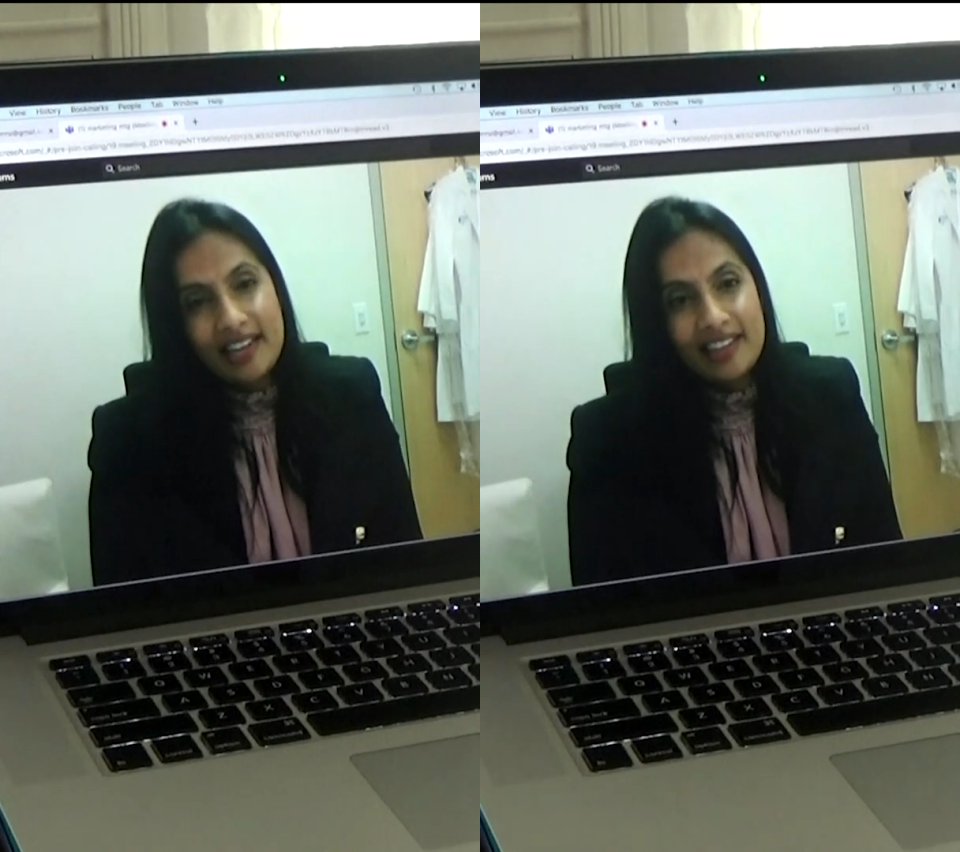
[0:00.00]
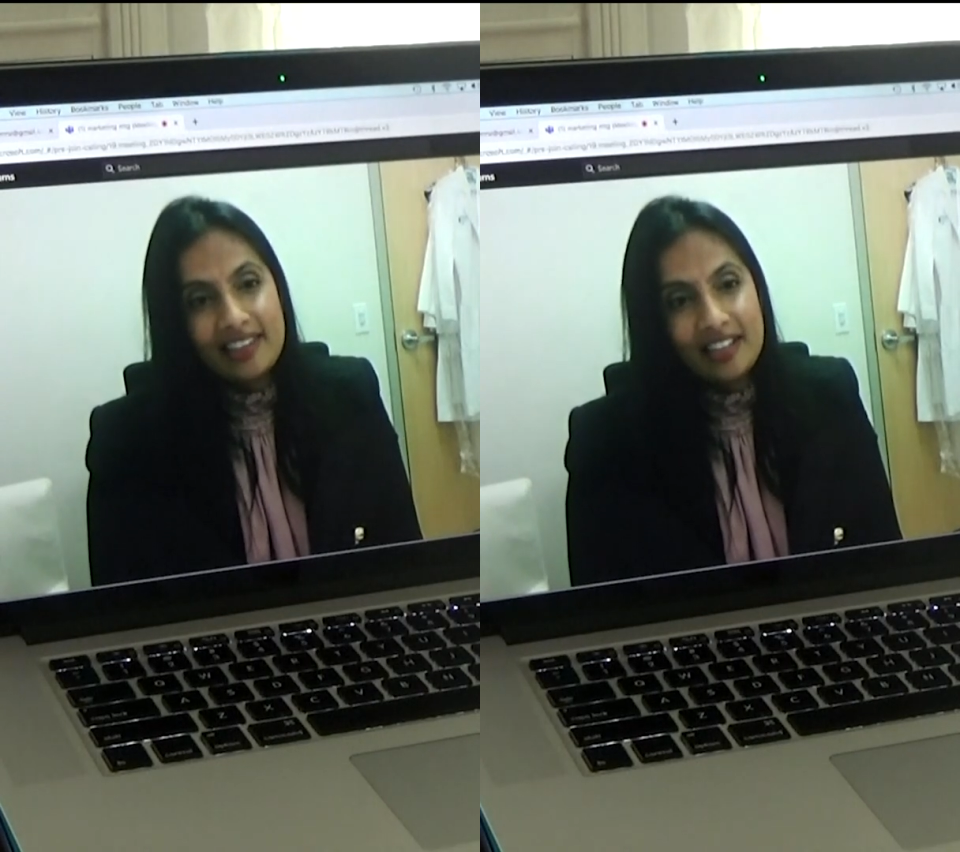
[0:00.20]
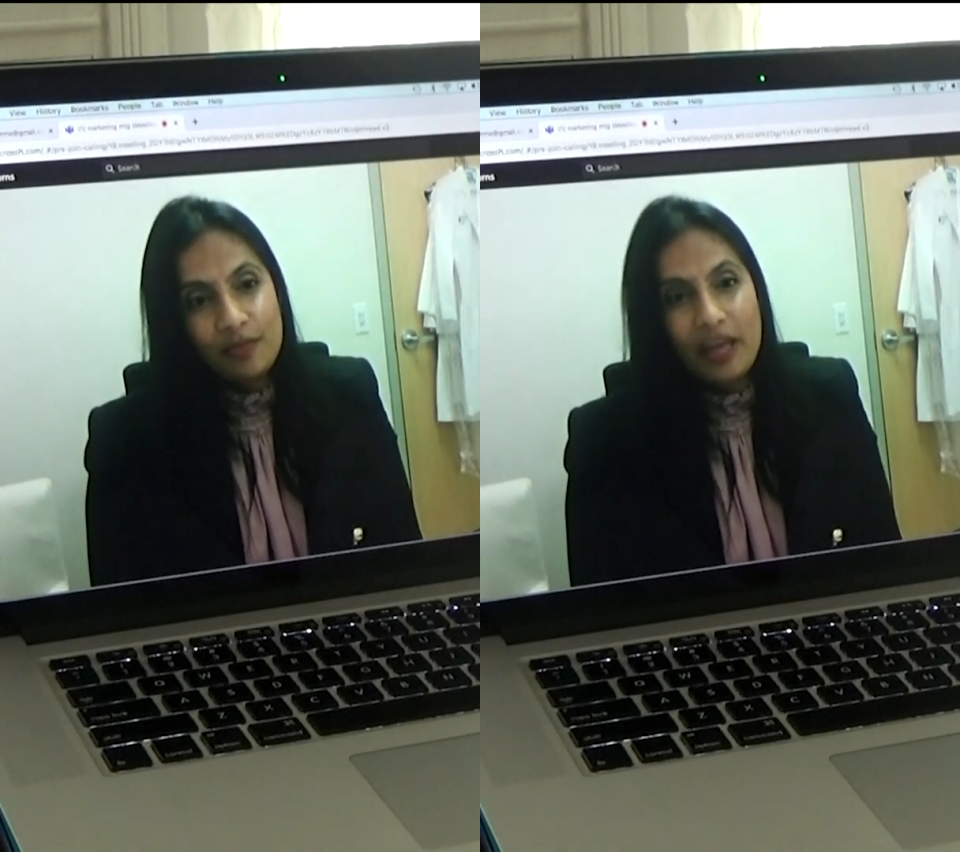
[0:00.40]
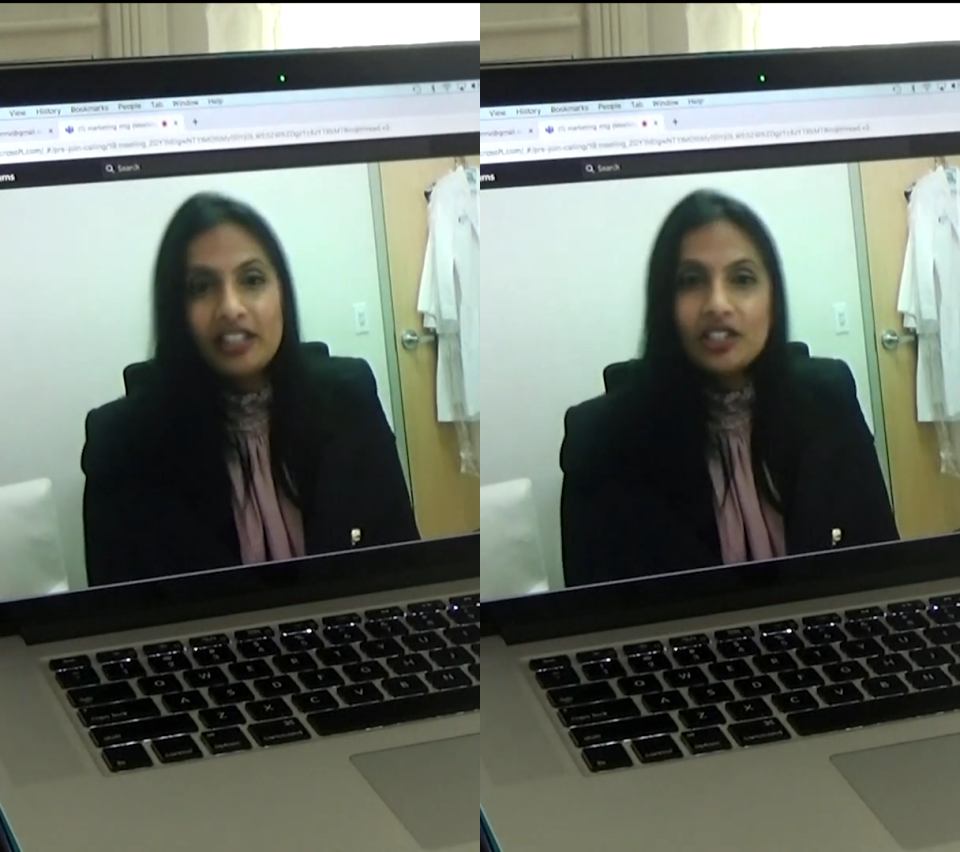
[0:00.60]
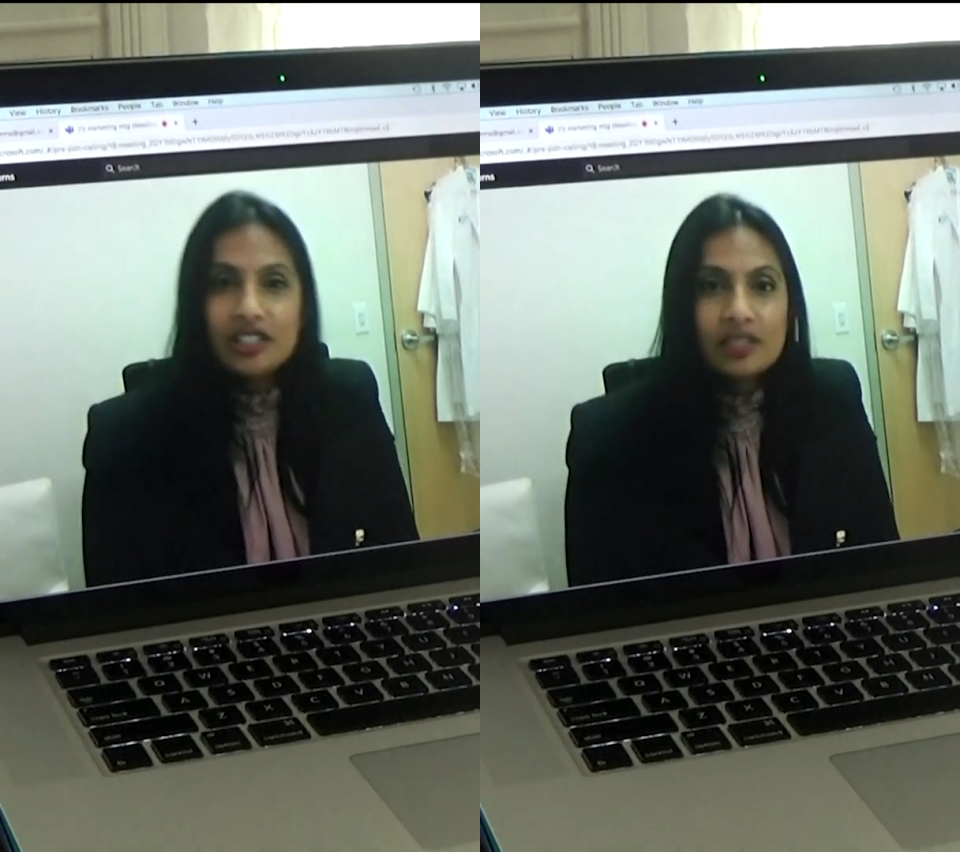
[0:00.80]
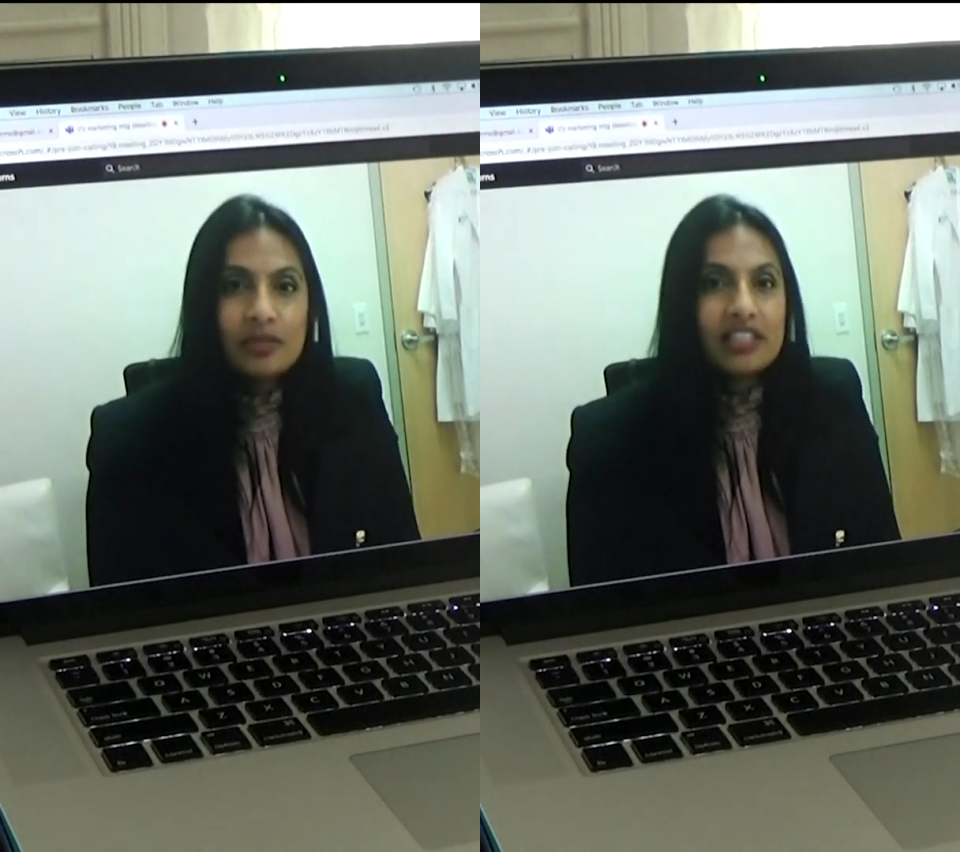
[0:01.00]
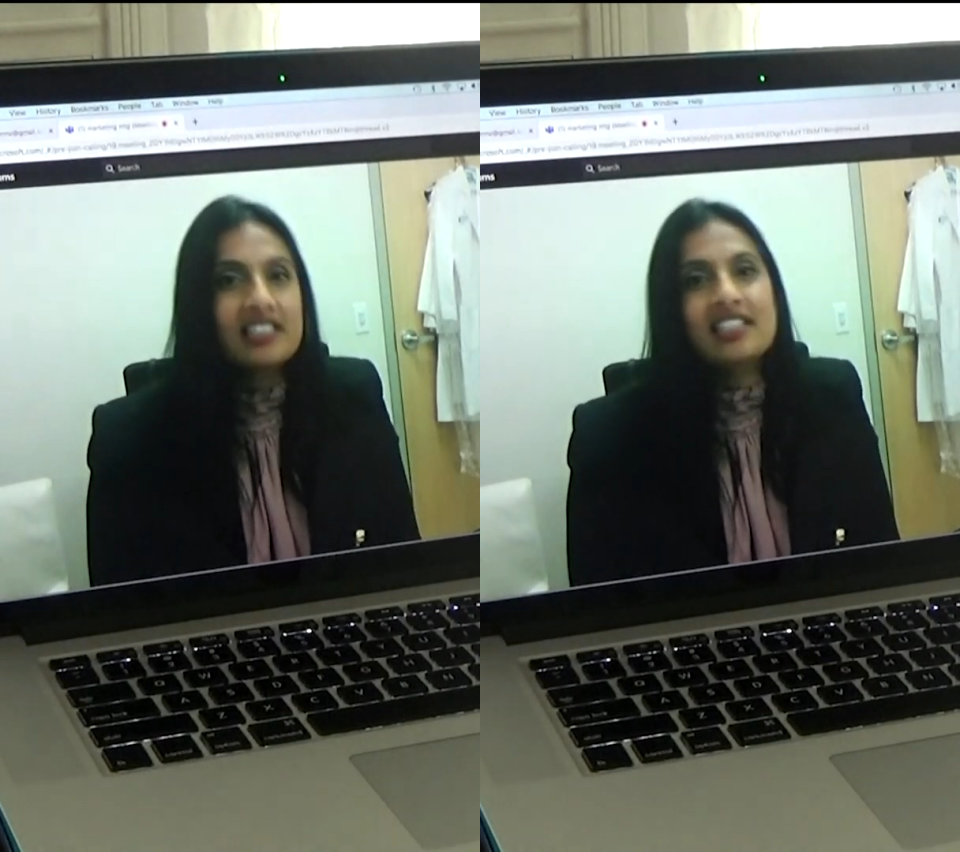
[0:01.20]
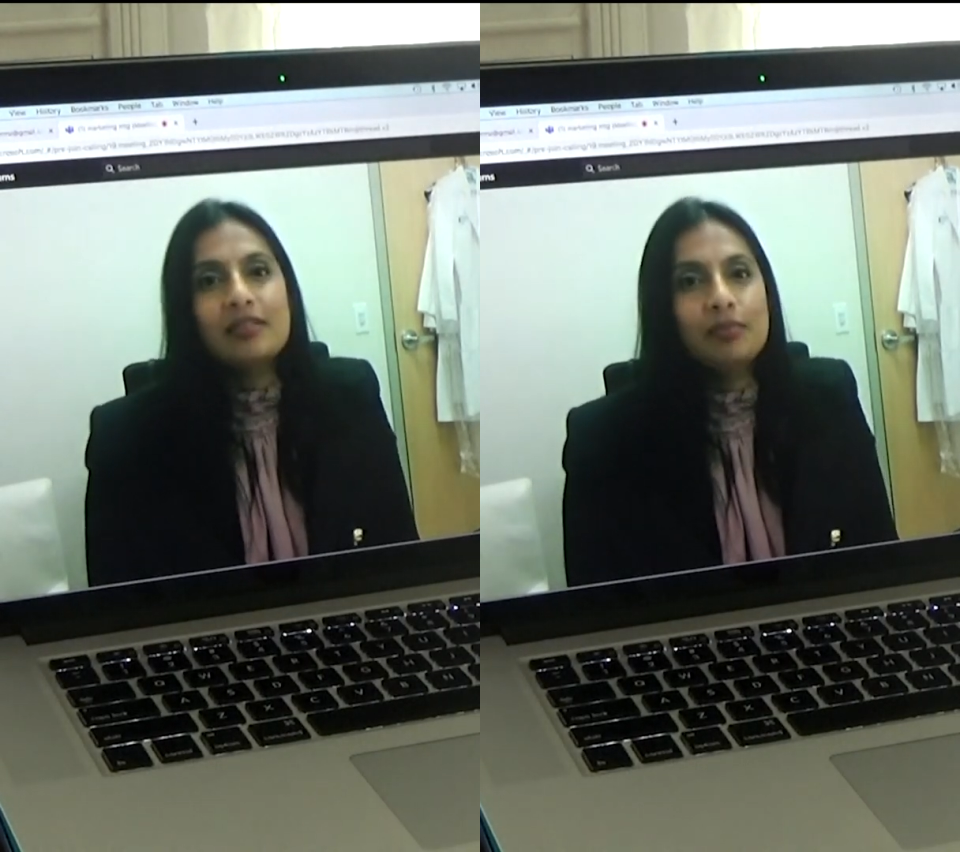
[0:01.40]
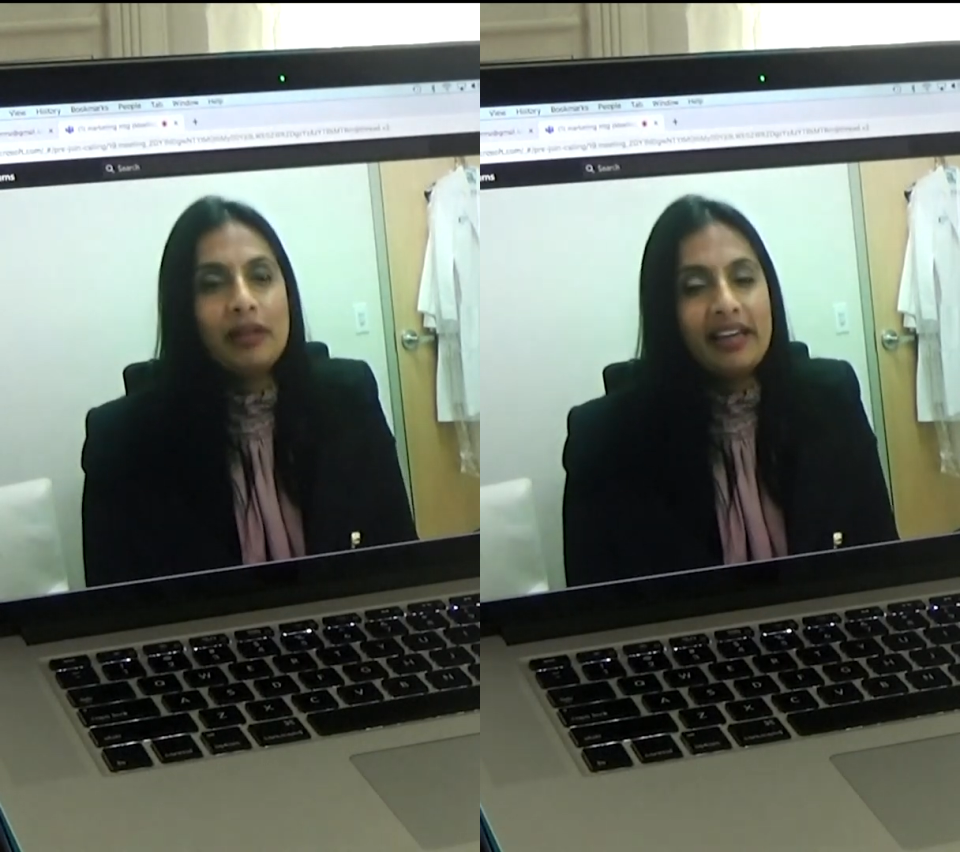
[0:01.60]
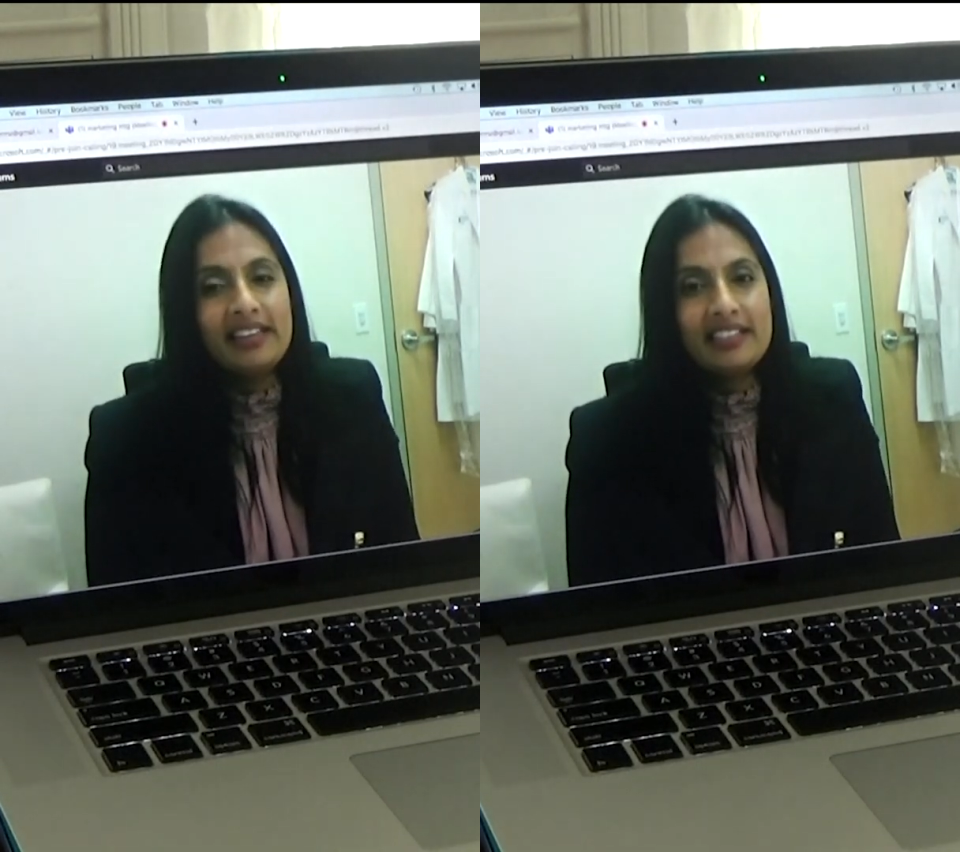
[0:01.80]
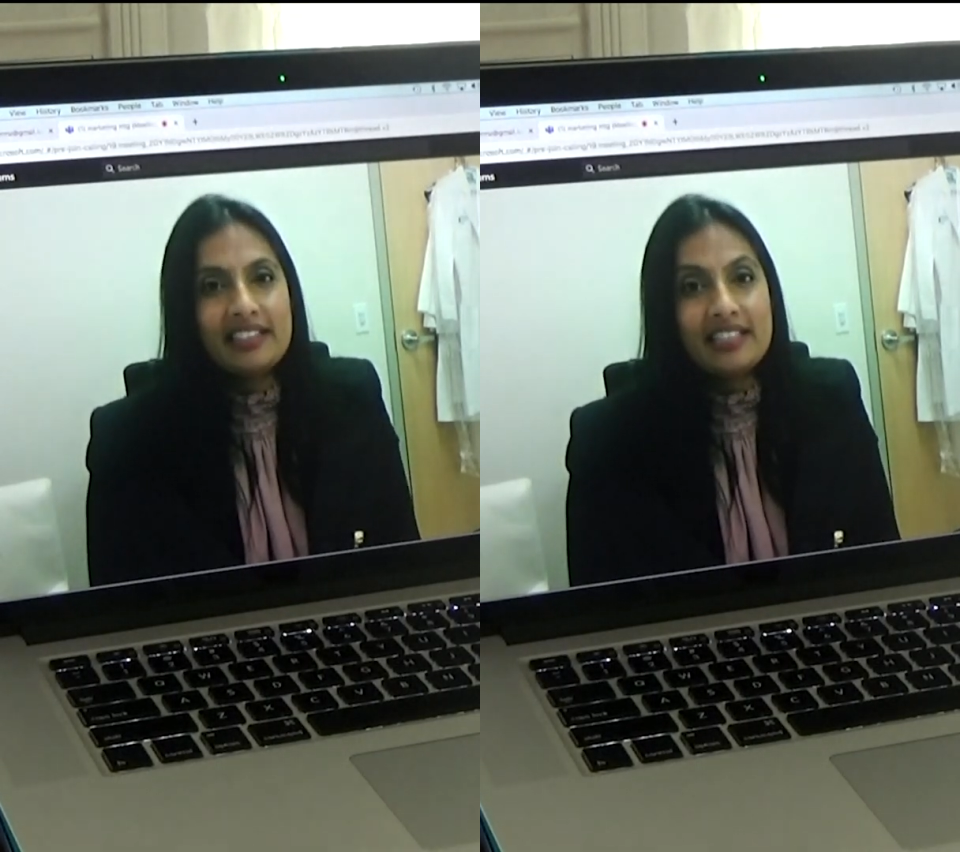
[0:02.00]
and I think patients' biggest complaints,